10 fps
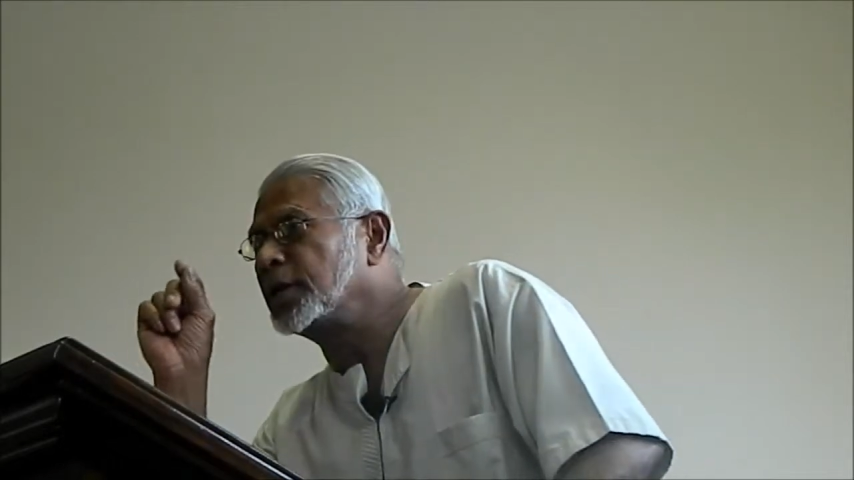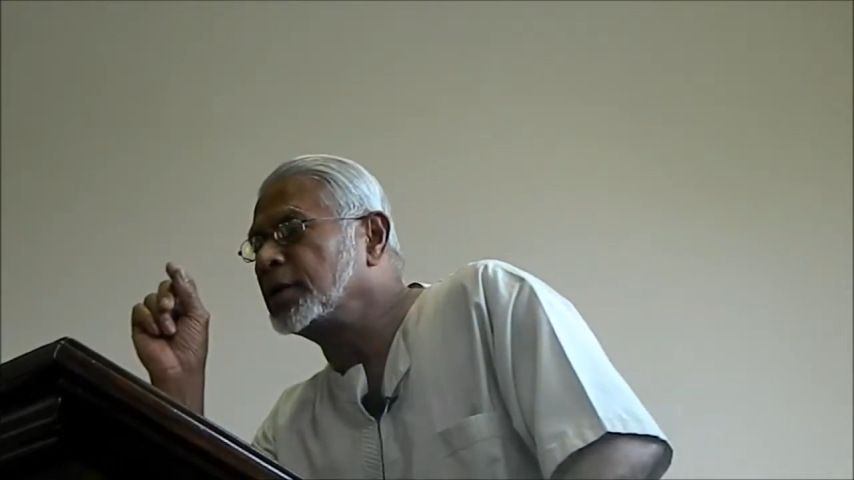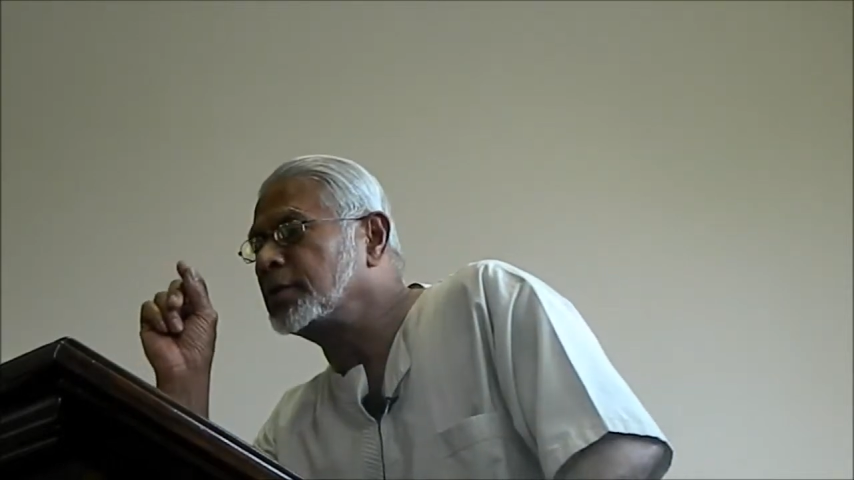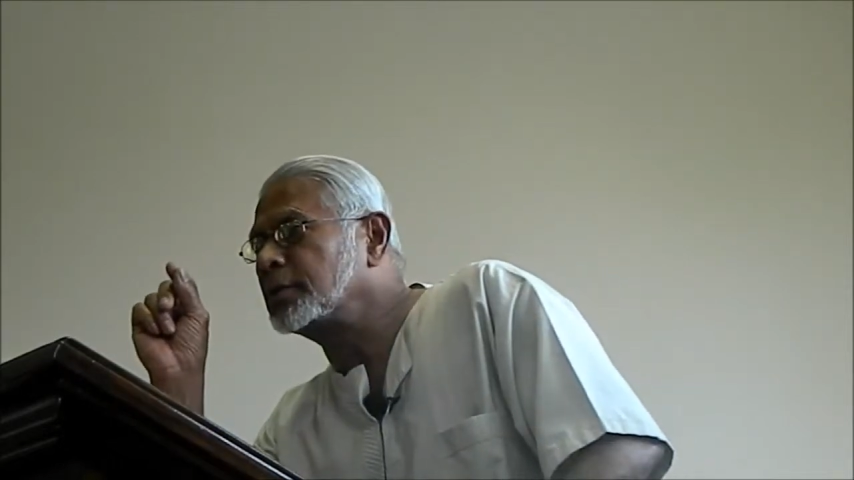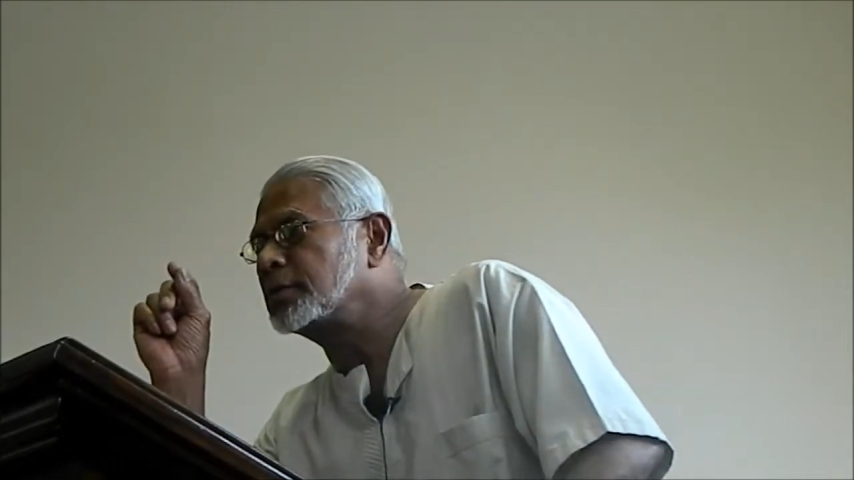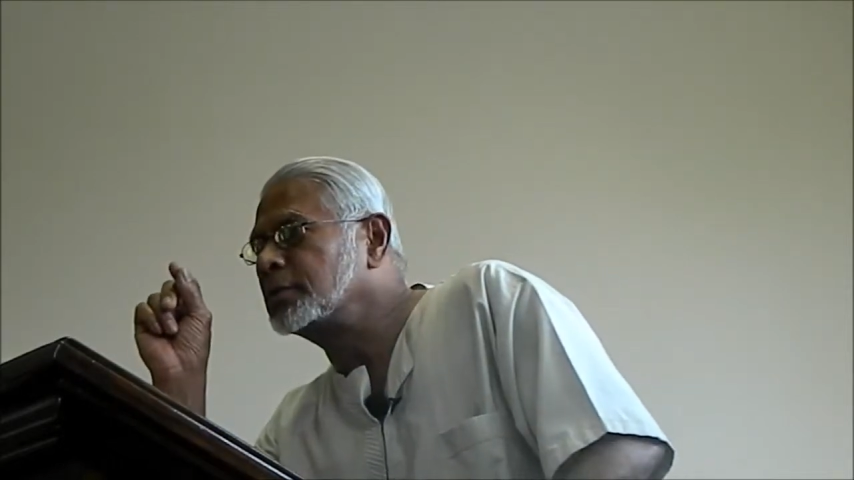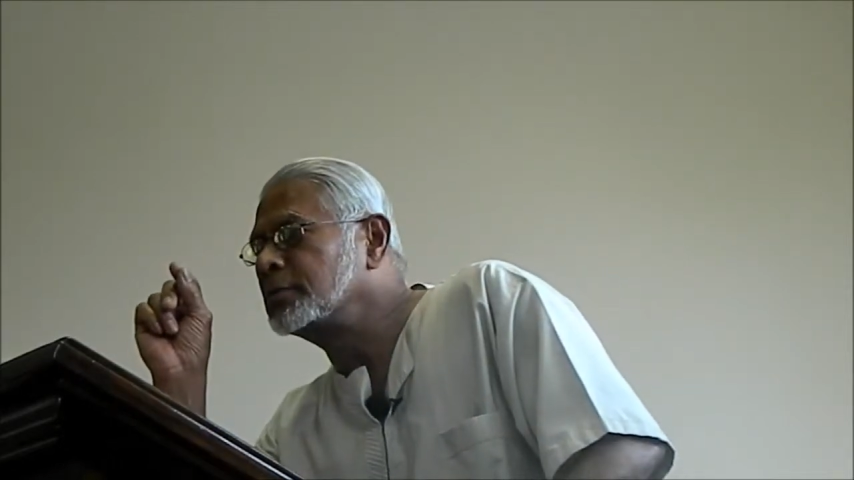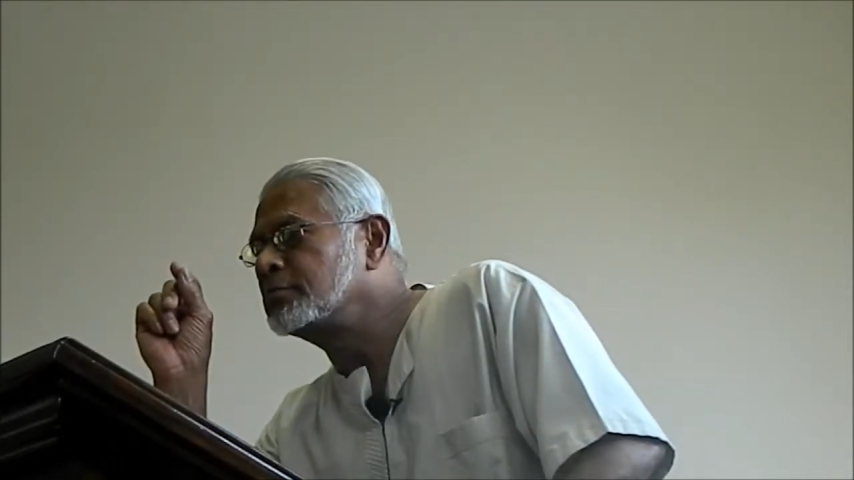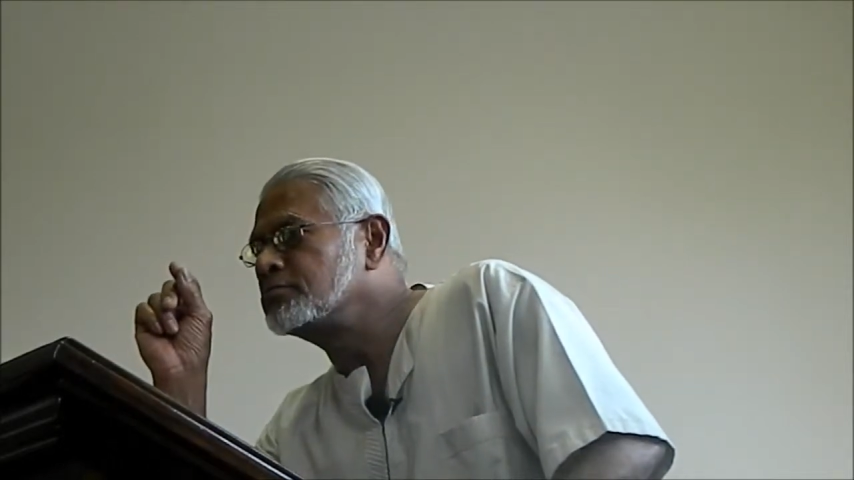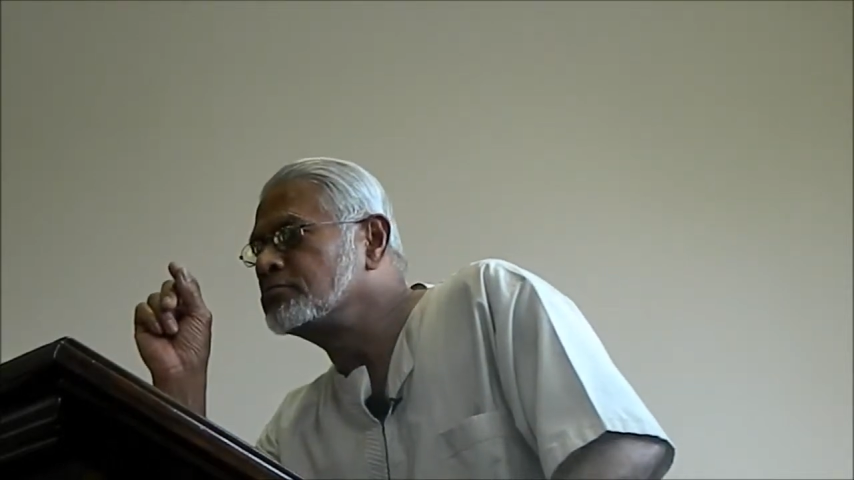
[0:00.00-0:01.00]
it?
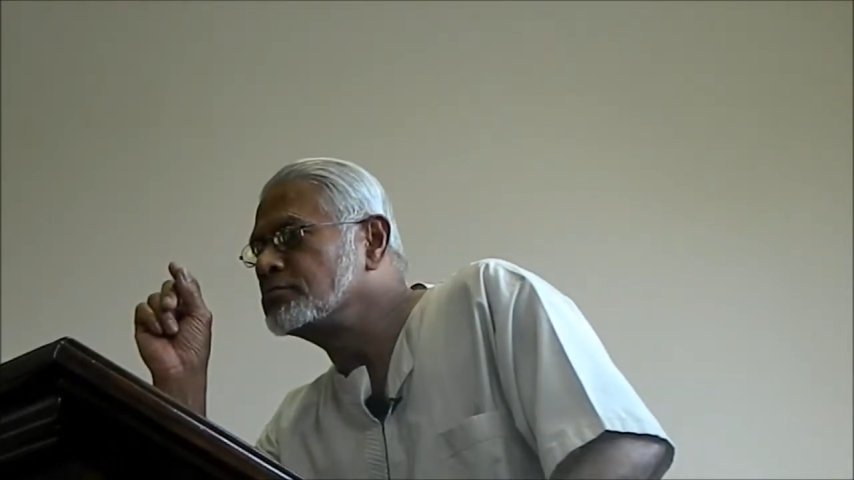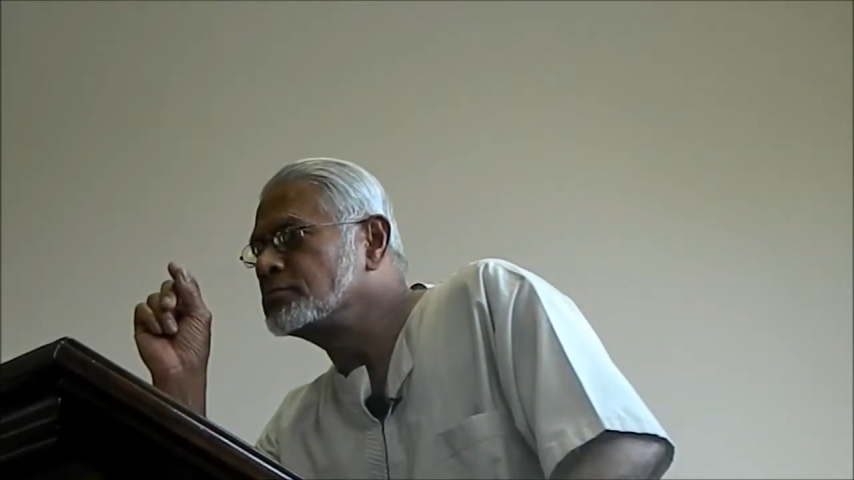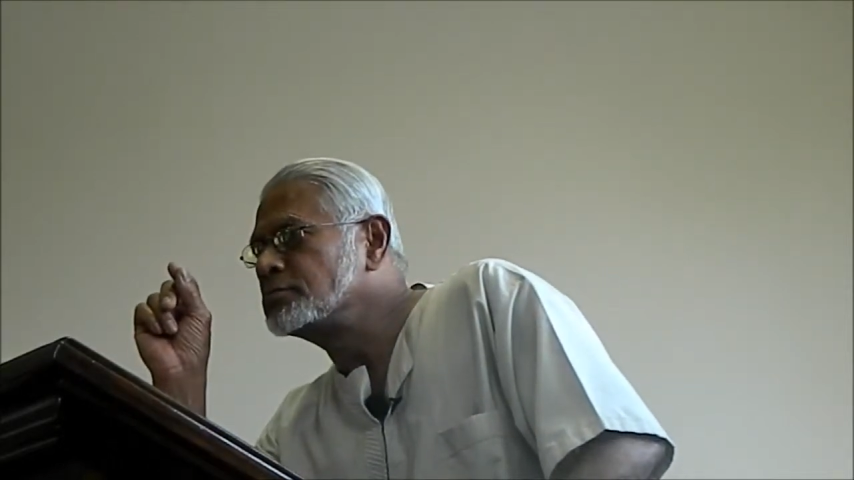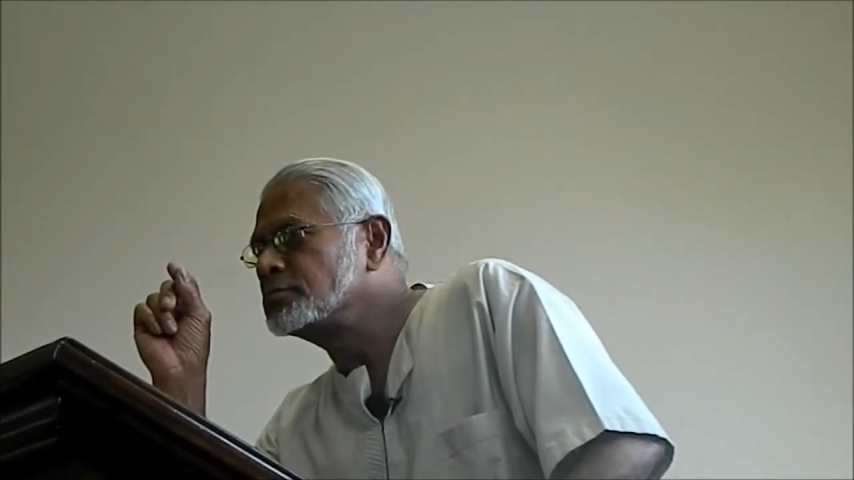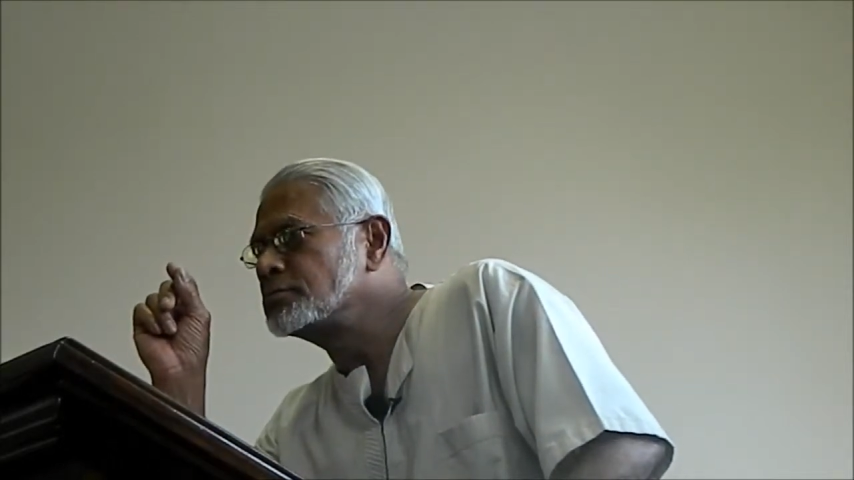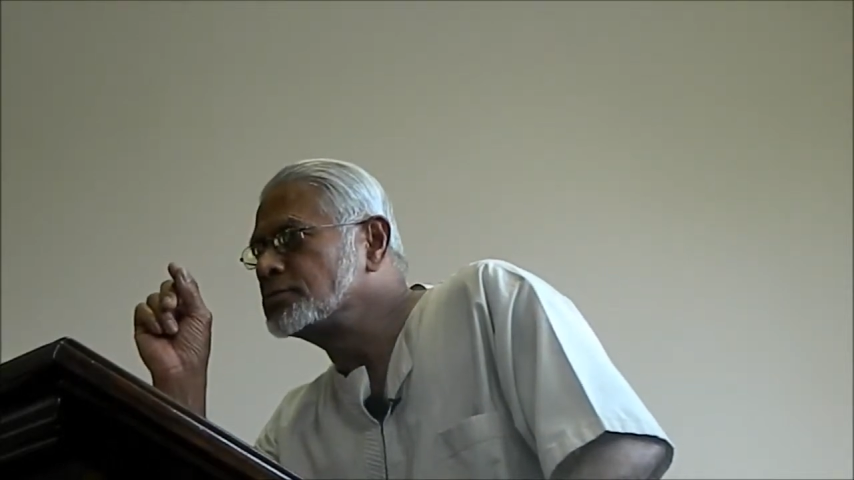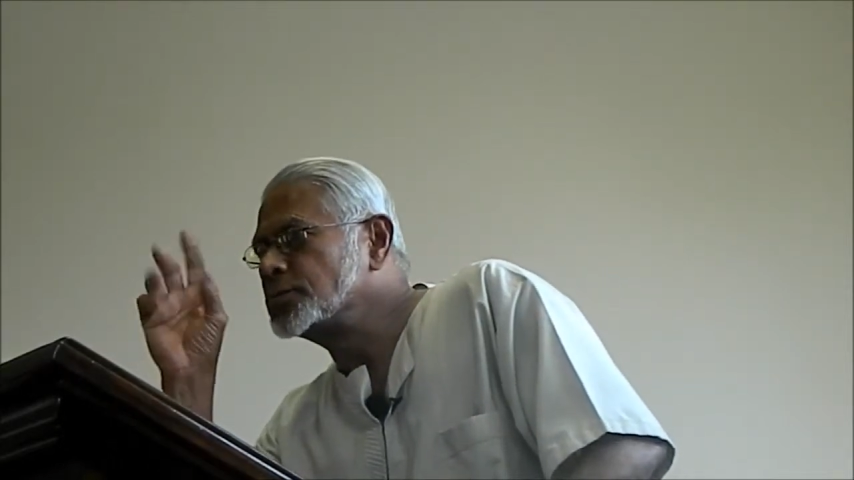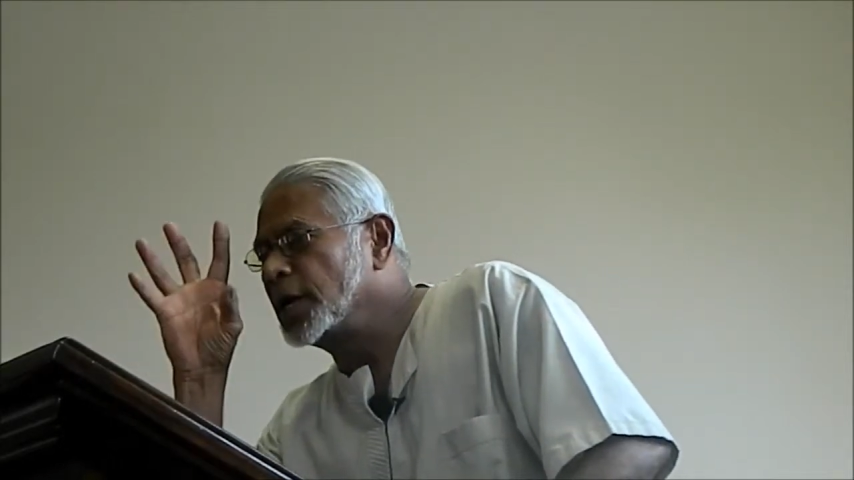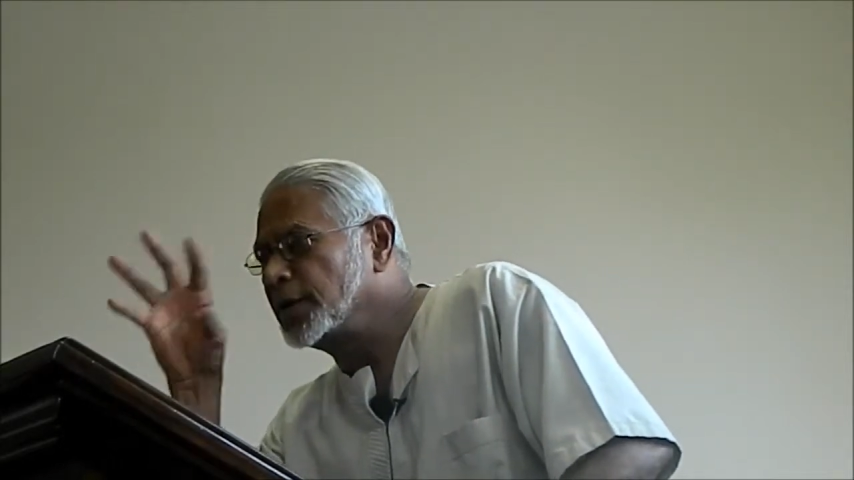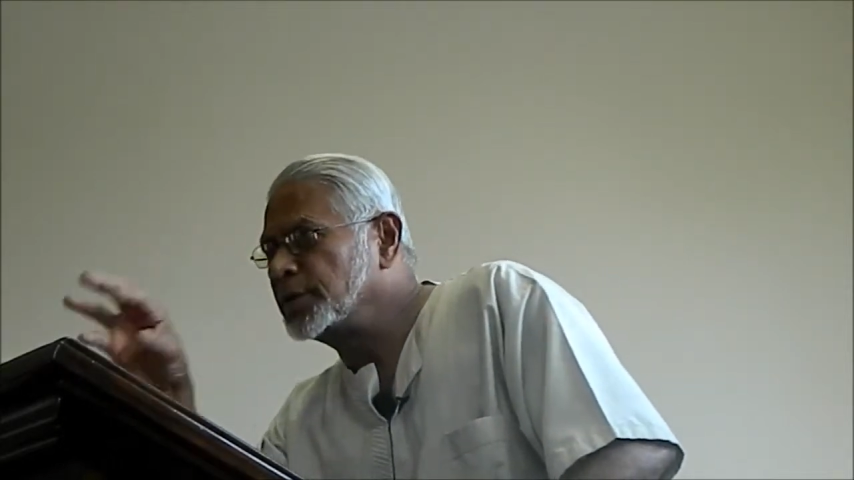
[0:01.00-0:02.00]

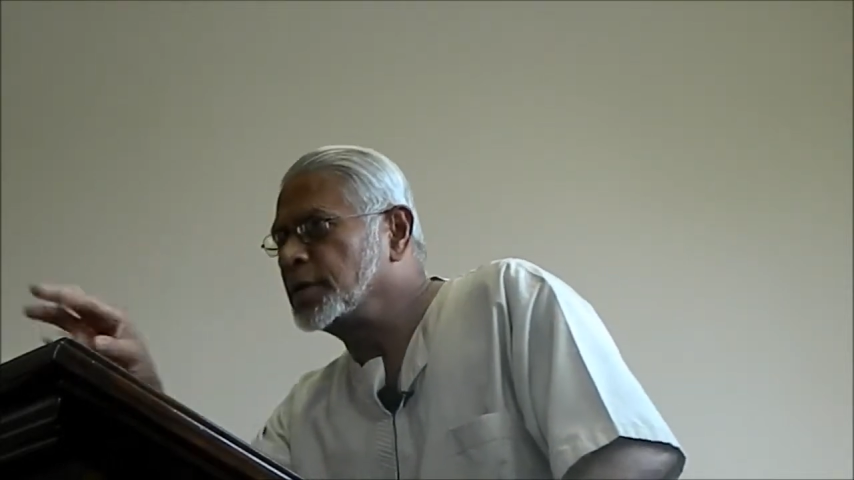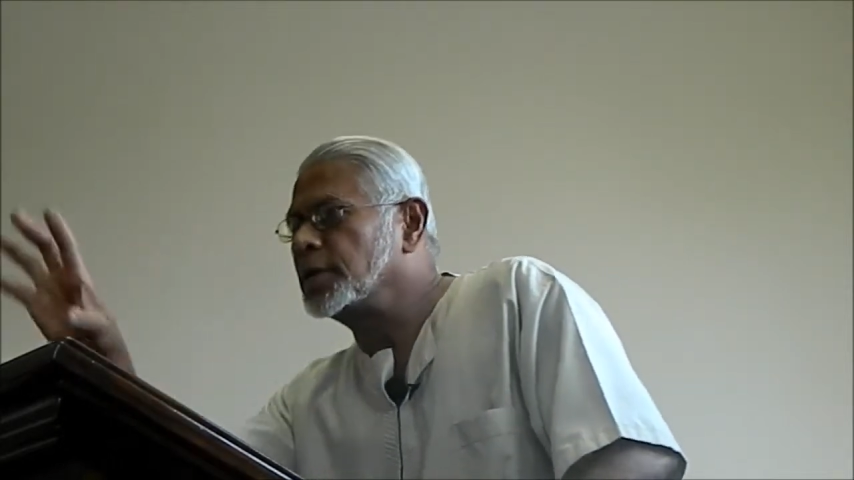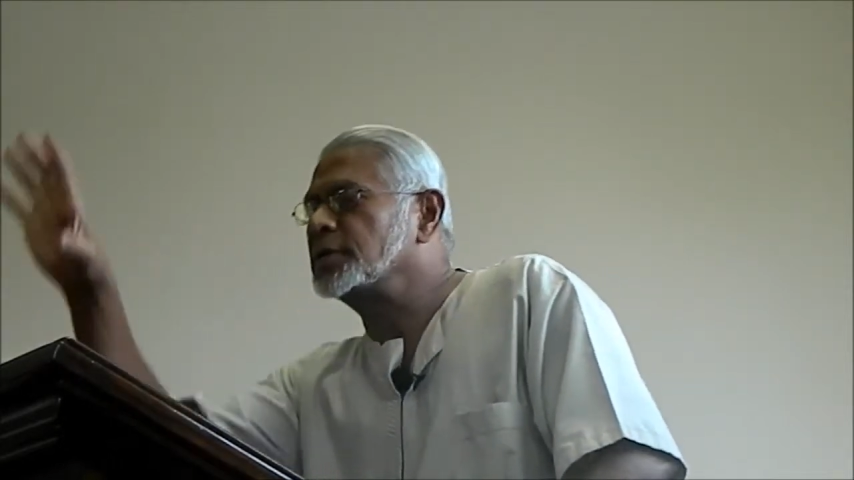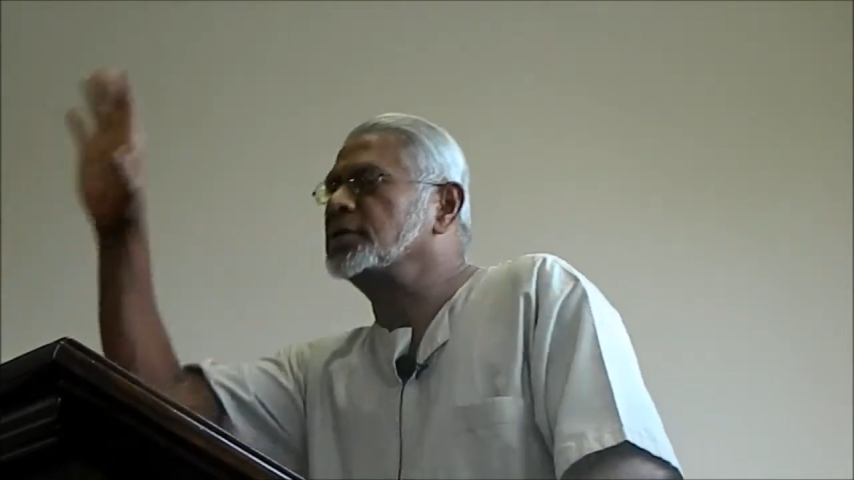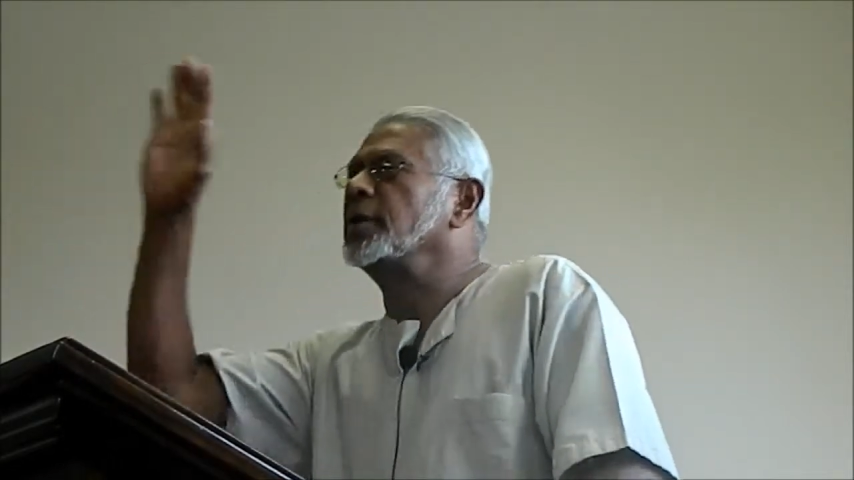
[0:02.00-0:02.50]
Then taste